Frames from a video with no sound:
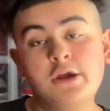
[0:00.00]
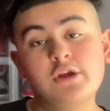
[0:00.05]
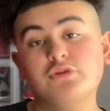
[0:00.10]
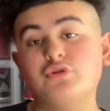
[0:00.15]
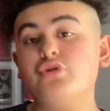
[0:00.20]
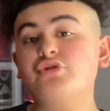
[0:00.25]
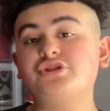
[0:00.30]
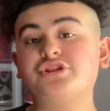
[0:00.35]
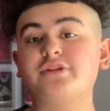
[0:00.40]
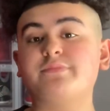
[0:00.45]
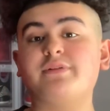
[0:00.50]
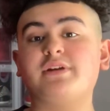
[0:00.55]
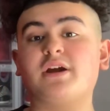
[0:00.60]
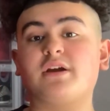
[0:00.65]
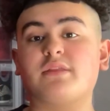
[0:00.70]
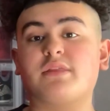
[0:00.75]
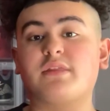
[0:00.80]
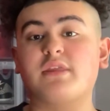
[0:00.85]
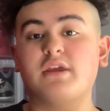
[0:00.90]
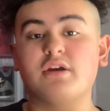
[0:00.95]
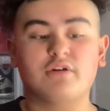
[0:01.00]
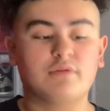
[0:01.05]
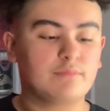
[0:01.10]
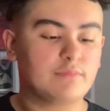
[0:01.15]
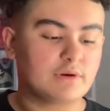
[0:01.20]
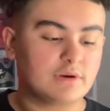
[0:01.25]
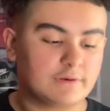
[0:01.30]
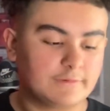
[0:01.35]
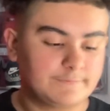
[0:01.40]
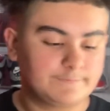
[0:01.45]
Those should be on sale,
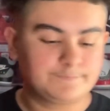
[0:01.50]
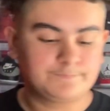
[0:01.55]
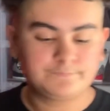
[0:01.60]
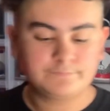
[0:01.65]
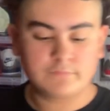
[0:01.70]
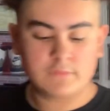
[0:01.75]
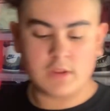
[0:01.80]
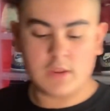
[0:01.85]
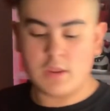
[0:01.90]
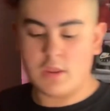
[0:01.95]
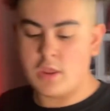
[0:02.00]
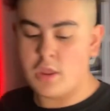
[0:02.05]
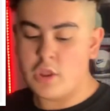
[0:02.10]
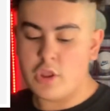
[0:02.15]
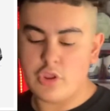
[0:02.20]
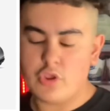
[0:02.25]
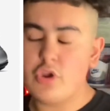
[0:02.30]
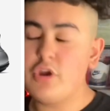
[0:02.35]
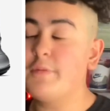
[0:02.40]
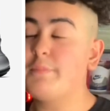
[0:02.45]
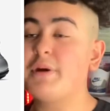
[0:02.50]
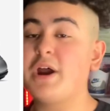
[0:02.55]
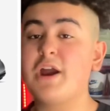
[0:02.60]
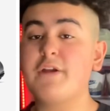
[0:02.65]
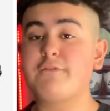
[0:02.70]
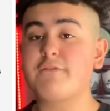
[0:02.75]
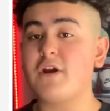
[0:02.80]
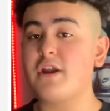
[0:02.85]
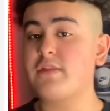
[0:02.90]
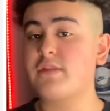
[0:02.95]
but you could
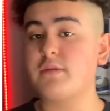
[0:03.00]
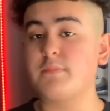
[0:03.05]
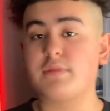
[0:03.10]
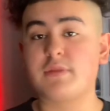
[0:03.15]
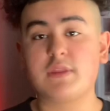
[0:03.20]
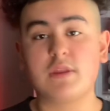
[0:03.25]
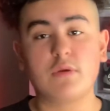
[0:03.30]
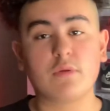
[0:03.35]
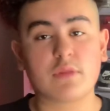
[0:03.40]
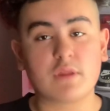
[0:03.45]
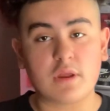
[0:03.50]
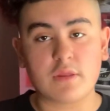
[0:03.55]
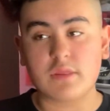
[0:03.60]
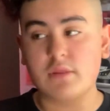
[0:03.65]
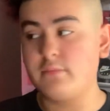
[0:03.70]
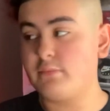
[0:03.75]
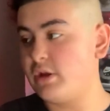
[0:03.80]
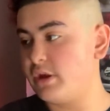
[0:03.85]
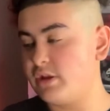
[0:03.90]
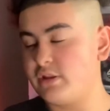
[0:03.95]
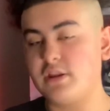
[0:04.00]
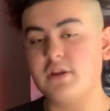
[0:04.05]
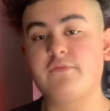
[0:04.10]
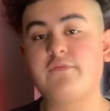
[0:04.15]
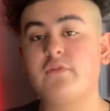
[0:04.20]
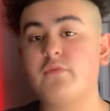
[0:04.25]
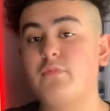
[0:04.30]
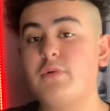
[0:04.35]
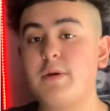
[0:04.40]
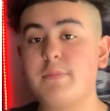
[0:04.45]
probably find some steals on some like
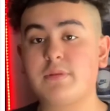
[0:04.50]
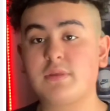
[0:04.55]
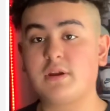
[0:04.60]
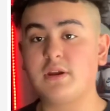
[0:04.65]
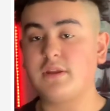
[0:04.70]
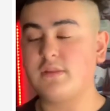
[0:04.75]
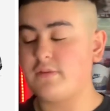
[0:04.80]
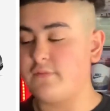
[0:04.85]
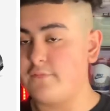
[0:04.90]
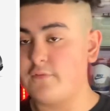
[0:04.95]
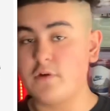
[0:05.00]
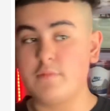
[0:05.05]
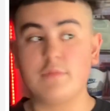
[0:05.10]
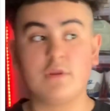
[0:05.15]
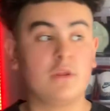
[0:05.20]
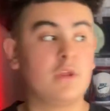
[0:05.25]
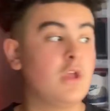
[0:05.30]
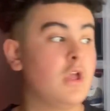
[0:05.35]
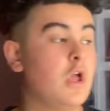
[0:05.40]
different websites. You feel me?